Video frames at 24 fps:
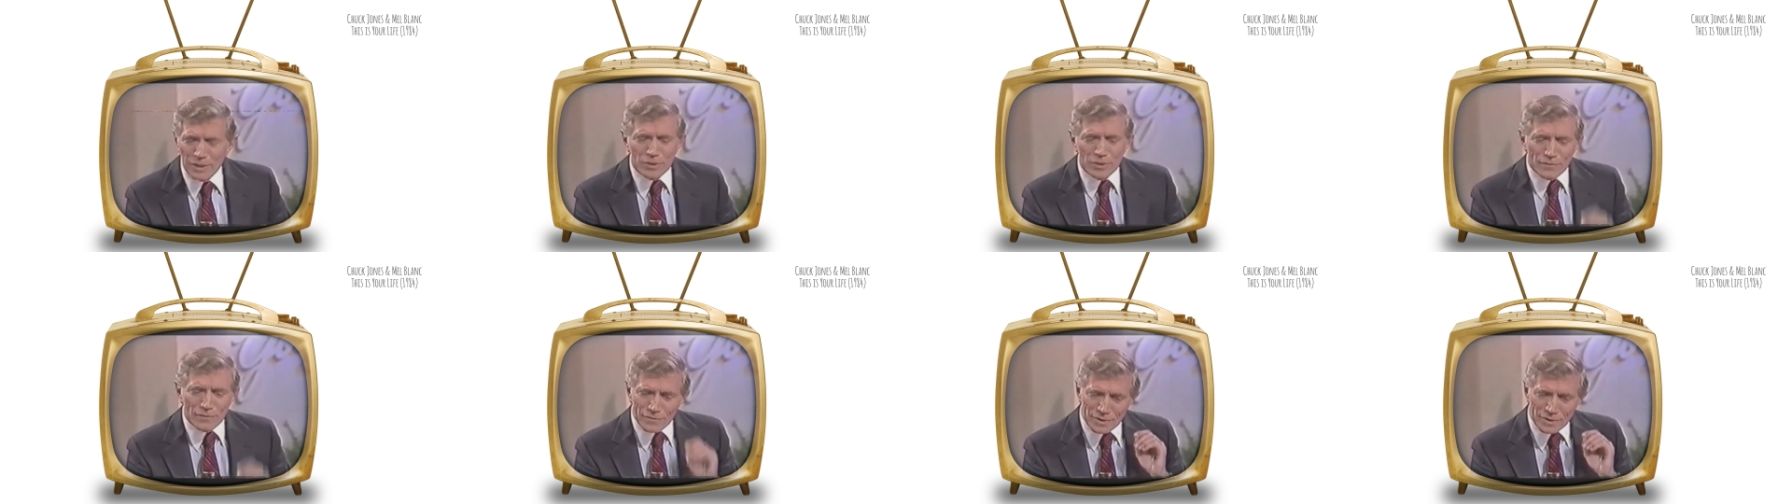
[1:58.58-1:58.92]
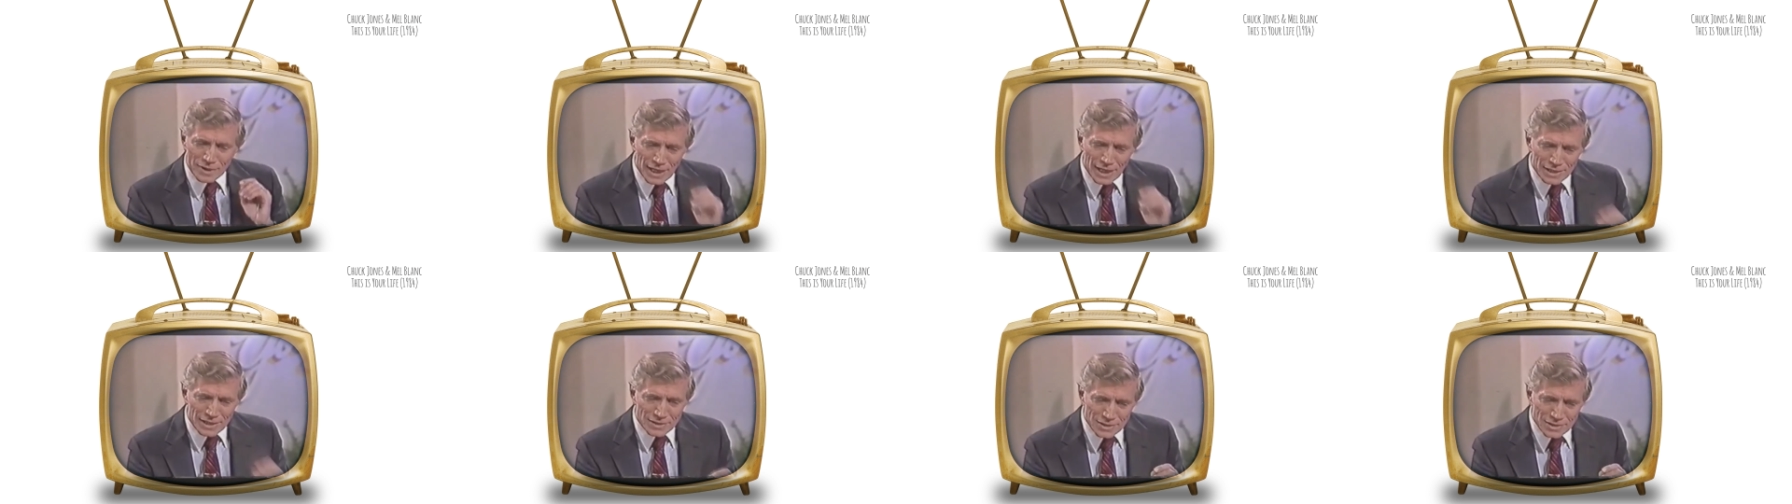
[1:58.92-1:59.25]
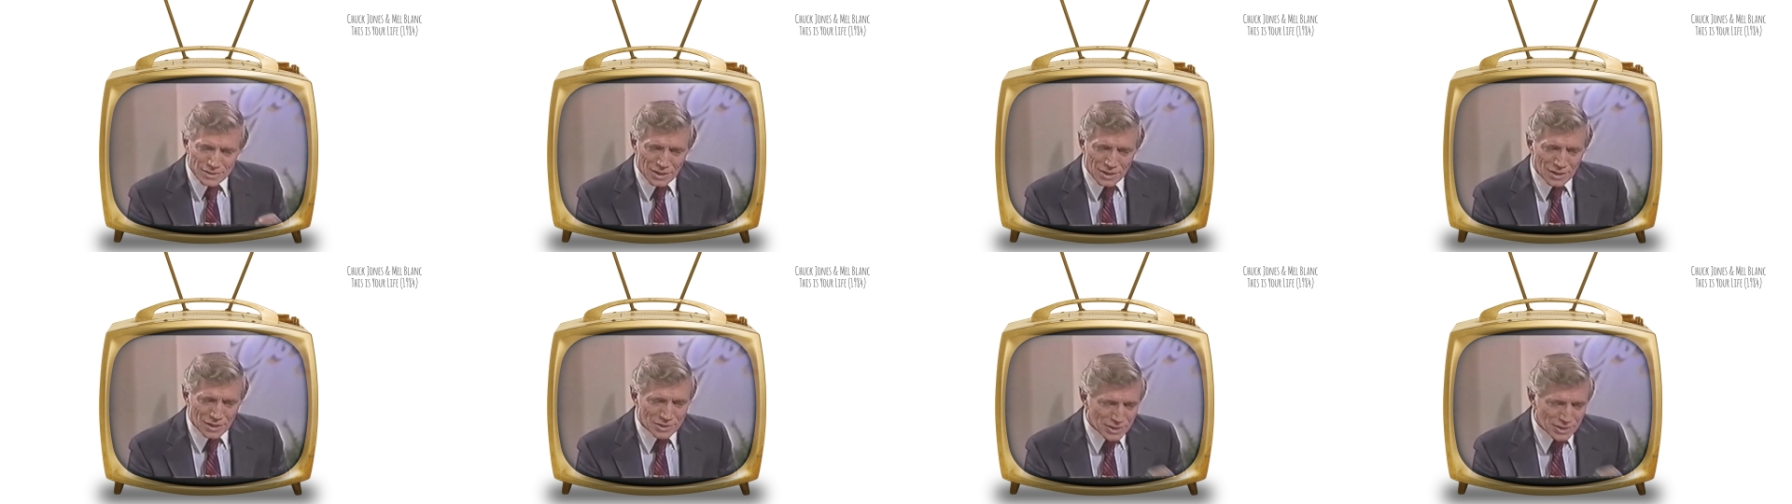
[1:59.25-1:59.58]
you've got to
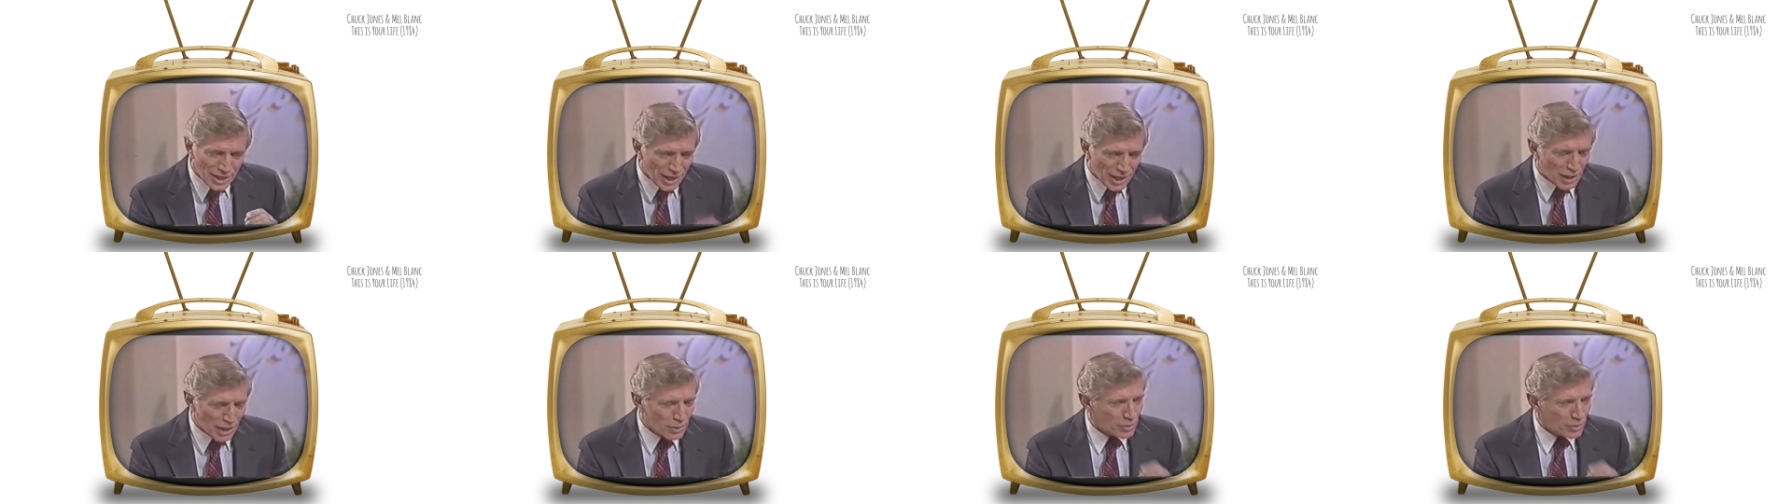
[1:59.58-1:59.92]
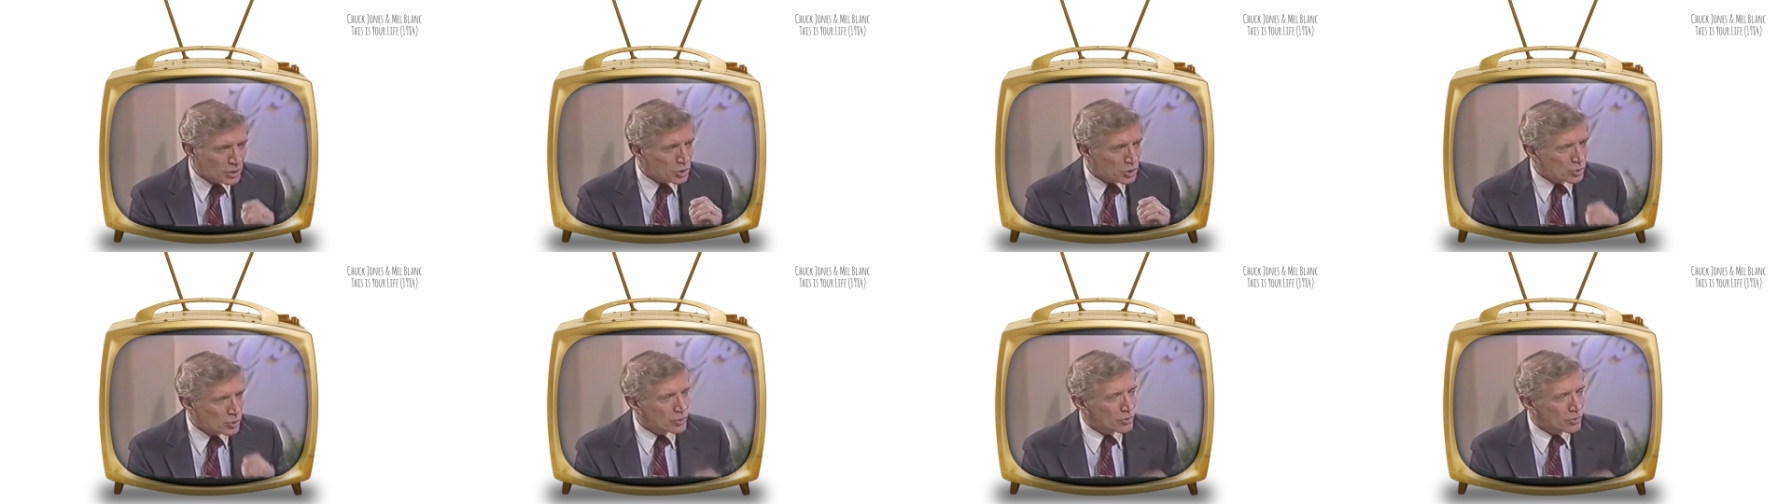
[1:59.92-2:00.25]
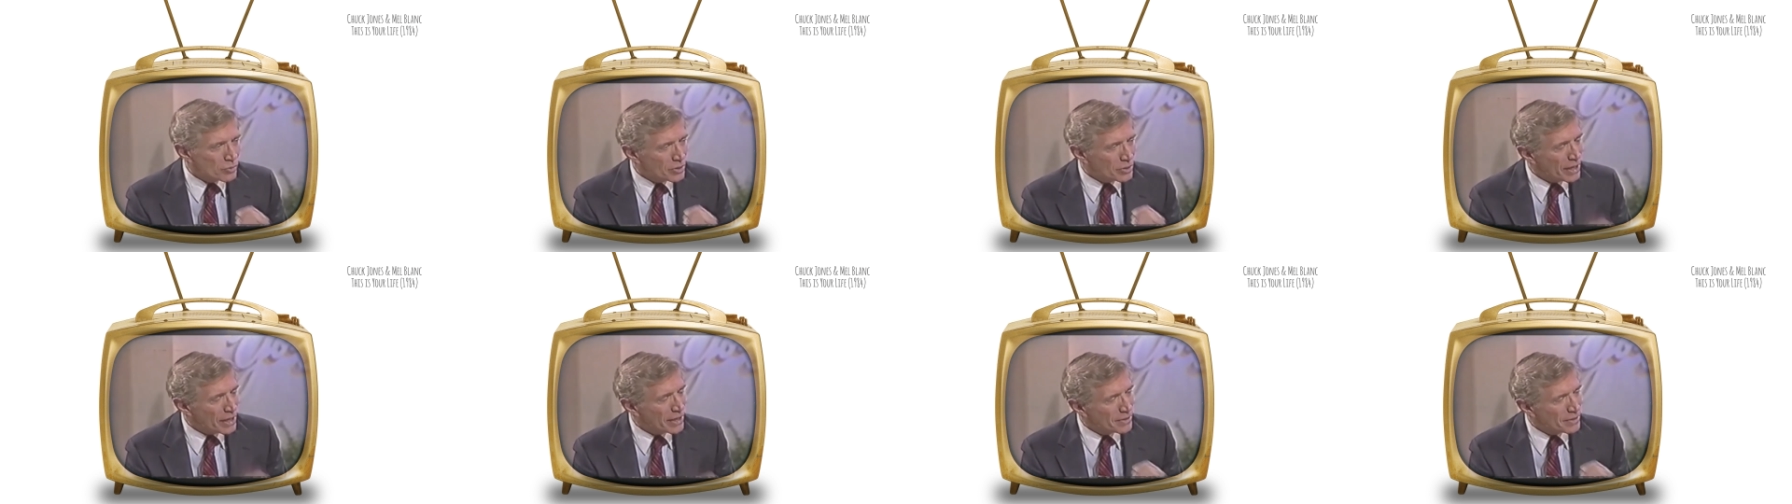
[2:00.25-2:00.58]
tell us, how did you
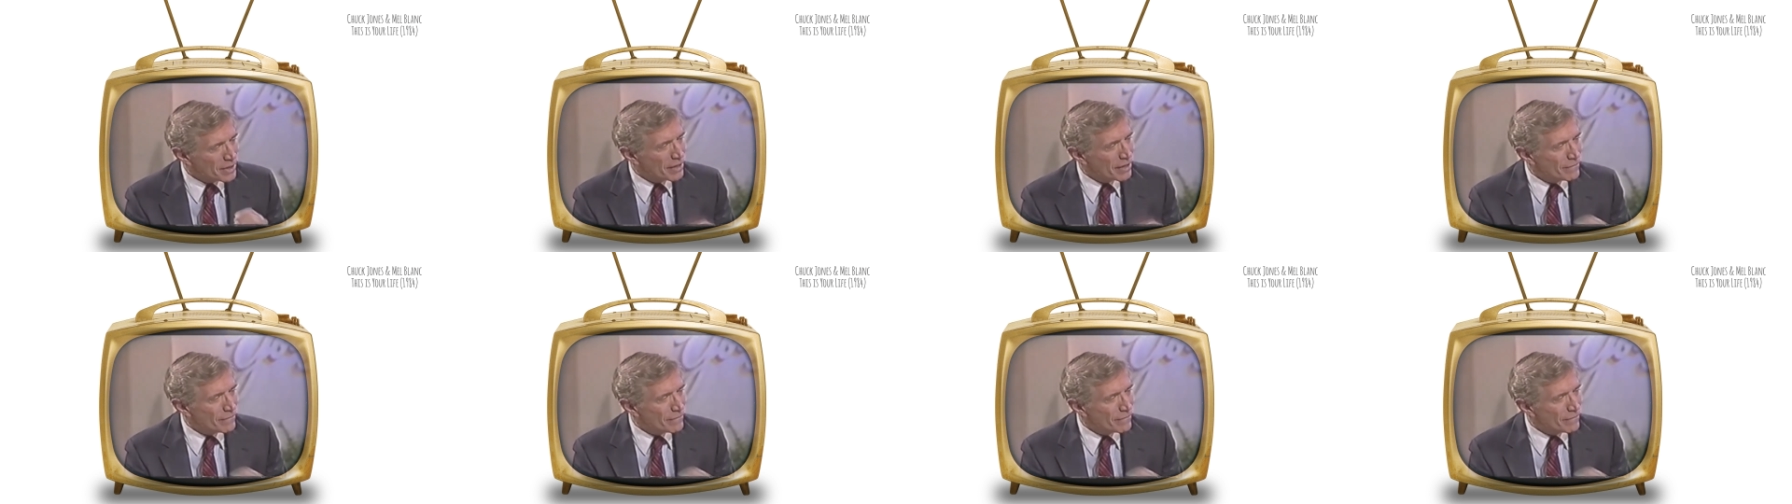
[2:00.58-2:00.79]
create that